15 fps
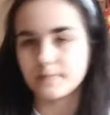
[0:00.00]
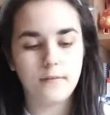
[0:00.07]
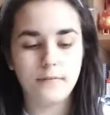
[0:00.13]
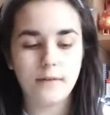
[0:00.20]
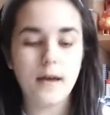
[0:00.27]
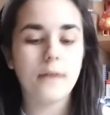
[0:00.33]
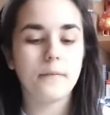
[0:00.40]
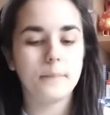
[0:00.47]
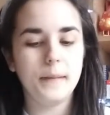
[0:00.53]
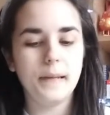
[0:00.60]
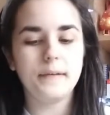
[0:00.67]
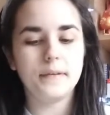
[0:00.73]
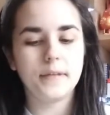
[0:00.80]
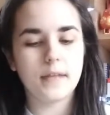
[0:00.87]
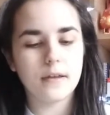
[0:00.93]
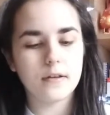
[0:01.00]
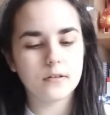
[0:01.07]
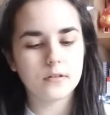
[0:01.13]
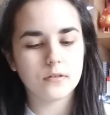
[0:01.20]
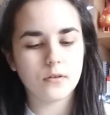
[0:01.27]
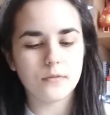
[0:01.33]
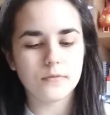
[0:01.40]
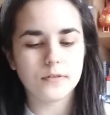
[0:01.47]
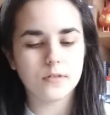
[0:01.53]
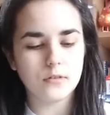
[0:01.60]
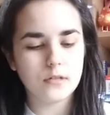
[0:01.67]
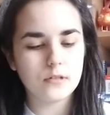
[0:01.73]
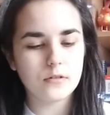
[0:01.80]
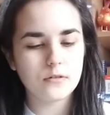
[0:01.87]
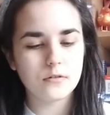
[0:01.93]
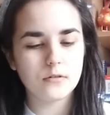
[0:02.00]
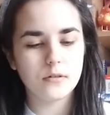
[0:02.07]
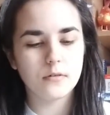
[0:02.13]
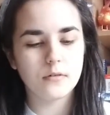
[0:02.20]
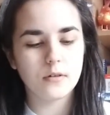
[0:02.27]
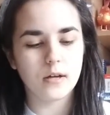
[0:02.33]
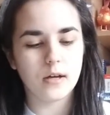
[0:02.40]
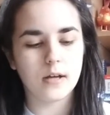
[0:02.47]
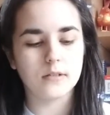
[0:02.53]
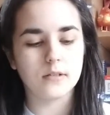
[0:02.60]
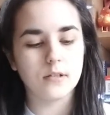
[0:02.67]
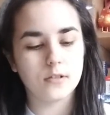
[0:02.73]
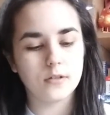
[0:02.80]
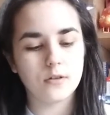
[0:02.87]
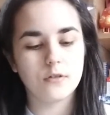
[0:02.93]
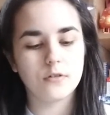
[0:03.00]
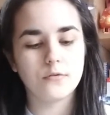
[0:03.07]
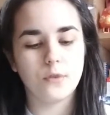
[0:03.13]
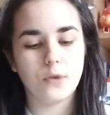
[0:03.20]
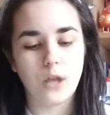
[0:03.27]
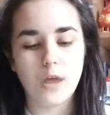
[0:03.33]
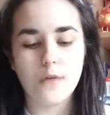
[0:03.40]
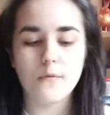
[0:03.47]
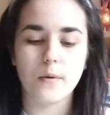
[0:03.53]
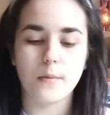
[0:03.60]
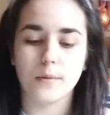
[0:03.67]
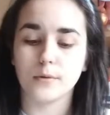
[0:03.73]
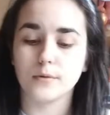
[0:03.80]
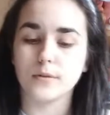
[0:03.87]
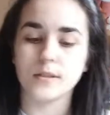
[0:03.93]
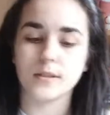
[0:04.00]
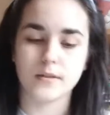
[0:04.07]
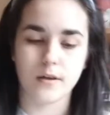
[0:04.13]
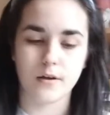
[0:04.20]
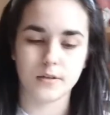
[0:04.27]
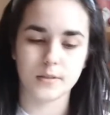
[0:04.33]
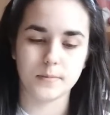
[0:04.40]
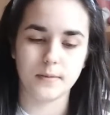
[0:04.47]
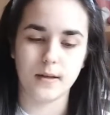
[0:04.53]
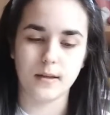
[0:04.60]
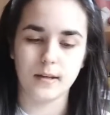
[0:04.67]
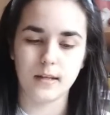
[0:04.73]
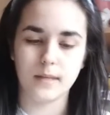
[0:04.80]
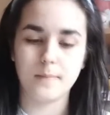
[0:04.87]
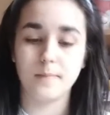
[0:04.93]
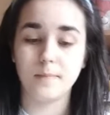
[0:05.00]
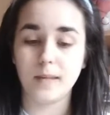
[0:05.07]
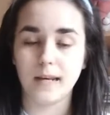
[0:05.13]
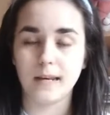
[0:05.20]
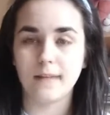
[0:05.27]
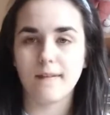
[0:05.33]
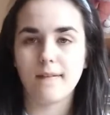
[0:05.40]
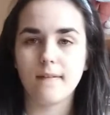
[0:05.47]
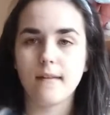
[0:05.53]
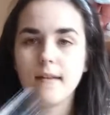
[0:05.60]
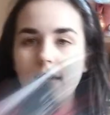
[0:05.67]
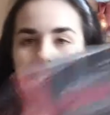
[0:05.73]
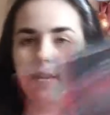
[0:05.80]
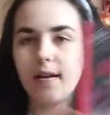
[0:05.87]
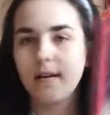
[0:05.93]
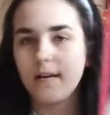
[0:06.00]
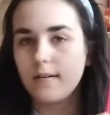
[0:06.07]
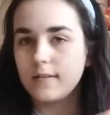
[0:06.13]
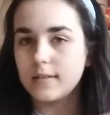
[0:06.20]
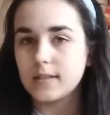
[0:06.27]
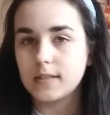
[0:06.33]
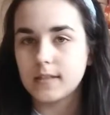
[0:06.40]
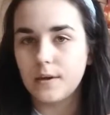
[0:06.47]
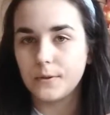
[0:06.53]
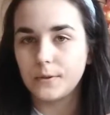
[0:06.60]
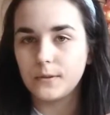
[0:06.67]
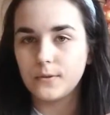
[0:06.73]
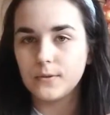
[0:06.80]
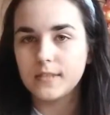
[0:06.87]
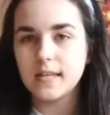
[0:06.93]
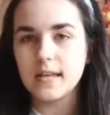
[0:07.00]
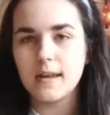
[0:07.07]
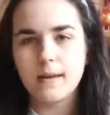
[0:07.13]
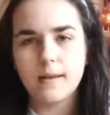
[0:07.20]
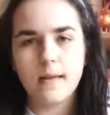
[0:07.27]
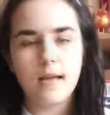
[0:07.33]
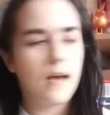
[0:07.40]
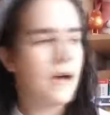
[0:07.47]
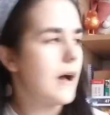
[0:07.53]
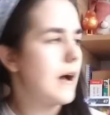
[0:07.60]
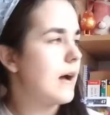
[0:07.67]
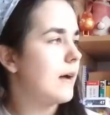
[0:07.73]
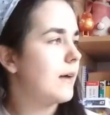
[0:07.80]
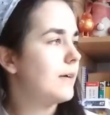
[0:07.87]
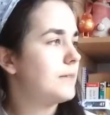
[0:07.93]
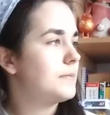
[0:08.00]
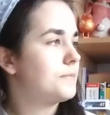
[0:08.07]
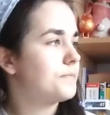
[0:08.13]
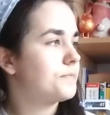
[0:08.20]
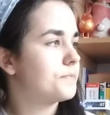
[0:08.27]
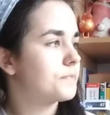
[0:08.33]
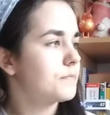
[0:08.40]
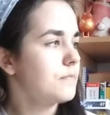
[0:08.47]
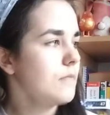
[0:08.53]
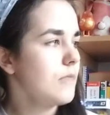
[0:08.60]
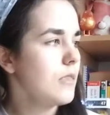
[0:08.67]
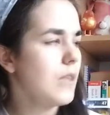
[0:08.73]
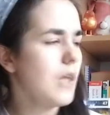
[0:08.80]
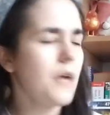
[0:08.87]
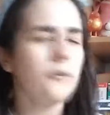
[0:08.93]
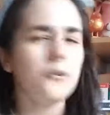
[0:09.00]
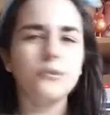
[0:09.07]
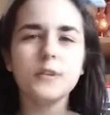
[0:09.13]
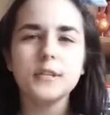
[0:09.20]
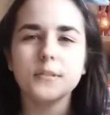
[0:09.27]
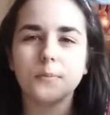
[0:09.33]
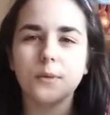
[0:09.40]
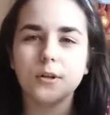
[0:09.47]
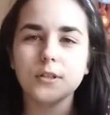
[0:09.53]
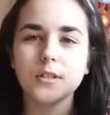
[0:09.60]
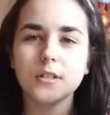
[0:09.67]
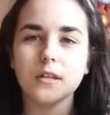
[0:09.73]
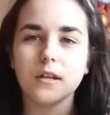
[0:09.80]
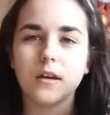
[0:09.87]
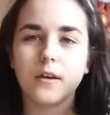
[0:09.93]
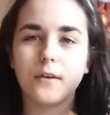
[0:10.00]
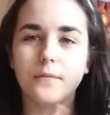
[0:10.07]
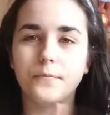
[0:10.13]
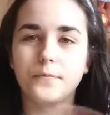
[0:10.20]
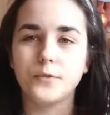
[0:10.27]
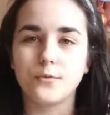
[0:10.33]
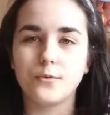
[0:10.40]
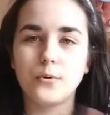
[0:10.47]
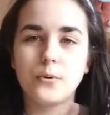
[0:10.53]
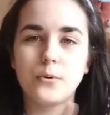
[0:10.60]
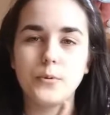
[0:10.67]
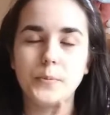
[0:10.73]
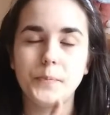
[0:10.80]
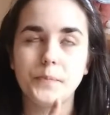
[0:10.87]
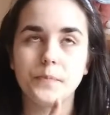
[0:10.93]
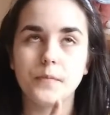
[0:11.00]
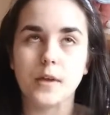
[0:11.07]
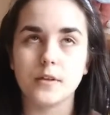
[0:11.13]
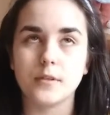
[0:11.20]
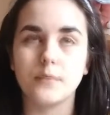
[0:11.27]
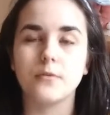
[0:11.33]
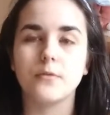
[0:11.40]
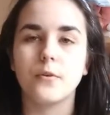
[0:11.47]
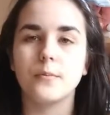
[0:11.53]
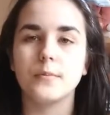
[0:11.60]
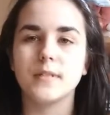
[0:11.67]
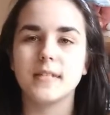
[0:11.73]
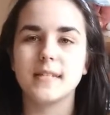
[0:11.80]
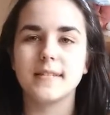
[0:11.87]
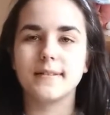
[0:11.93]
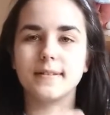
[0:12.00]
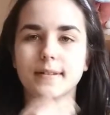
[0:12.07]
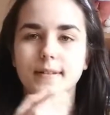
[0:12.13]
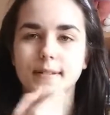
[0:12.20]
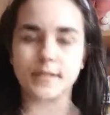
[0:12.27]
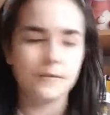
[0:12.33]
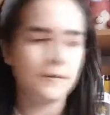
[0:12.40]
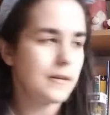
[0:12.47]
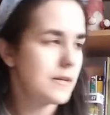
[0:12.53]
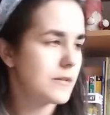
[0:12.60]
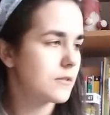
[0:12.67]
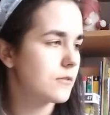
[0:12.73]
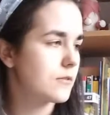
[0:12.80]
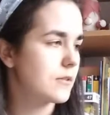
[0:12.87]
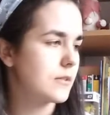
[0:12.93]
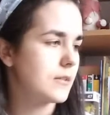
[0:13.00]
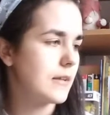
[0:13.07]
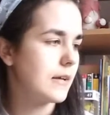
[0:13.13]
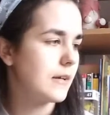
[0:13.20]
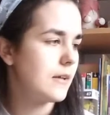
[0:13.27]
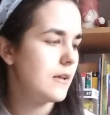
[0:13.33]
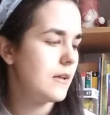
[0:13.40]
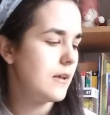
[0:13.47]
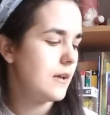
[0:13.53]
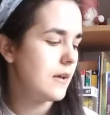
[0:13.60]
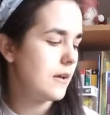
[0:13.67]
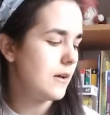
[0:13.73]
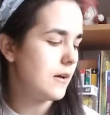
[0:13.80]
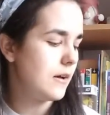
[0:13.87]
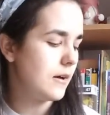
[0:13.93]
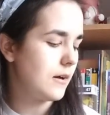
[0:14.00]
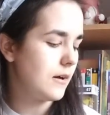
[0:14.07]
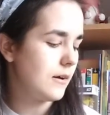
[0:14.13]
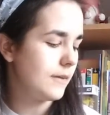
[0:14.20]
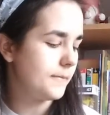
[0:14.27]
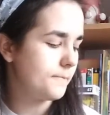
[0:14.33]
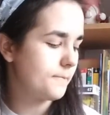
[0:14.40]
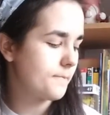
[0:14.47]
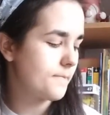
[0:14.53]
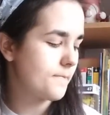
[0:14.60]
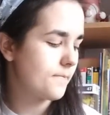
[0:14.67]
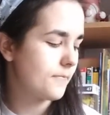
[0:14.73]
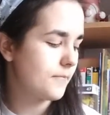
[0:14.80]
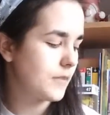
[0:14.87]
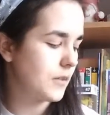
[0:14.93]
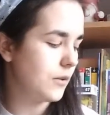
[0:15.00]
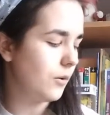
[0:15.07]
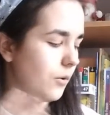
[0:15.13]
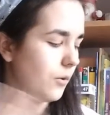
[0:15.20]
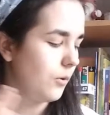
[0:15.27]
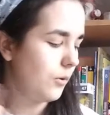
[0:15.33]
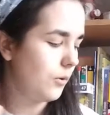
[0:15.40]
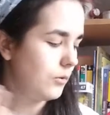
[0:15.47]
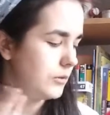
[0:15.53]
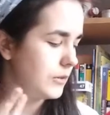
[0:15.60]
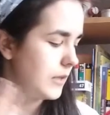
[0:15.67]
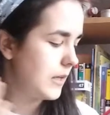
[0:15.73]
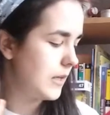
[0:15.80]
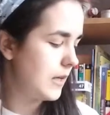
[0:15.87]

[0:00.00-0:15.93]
5 Billion Years of Solitude, The Search for Life Among the Stars by Lee Billing. That's how it looks like. I've already bought 2 other books from this series. So this is like the whole